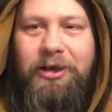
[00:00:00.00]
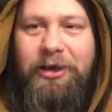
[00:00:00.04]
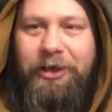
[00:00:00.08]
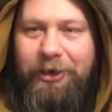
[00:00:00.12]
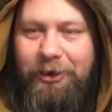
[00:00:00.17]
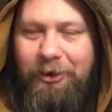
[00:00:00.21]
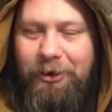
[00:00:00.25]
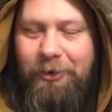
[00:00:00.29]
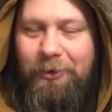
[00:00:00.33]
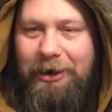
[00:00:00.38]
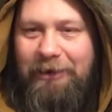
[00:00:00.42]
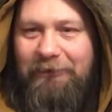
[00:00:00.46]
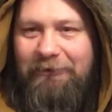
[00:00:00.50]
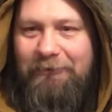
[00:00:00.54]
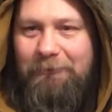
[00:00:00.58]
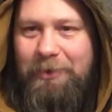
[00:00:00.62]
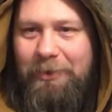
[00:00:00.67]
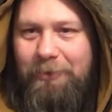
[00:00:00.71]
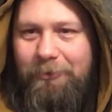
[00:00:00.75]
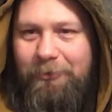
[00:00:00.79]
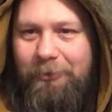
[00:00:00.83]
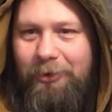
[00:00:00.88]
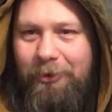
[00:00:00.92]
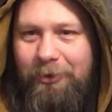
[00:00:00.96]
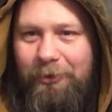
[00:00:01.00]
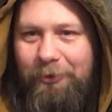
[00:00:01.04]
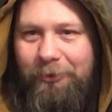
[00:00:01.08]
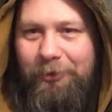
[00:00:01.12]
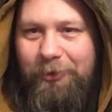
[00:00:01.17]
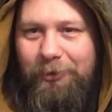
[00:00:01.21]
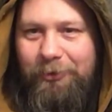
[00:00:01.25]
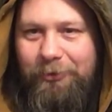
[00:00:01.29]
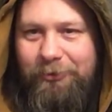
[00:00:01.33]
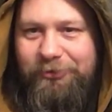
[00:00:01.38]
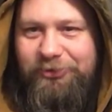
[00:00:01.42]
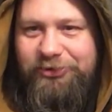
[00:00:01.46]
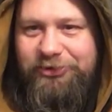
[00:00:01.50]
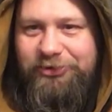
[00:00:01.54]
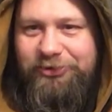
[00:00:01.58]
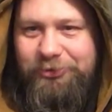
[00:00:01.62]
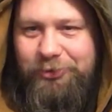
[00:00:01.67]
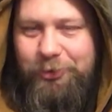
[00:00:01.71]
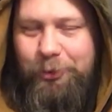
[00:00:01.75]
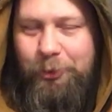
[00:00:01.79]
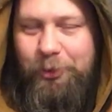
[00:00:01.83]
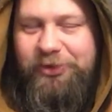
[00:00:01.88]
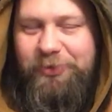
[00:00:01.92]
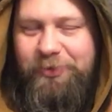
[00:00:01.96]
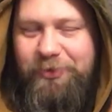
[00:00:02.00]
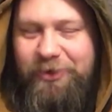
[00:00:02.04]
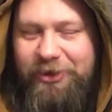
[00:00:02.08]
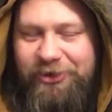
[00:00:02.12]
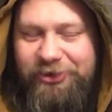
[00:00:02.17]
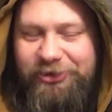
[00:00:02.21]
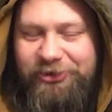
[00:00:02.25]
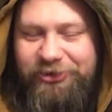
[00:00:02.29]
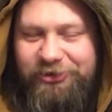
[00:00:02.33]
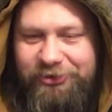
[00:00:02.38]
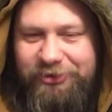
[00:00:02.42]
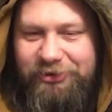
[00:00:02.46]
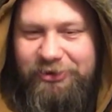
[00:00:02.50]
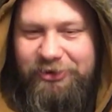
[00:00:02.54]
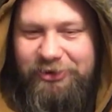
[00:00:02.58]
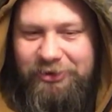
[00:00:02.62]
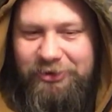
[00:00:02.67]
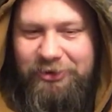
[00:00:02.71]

I remember all those Norse myths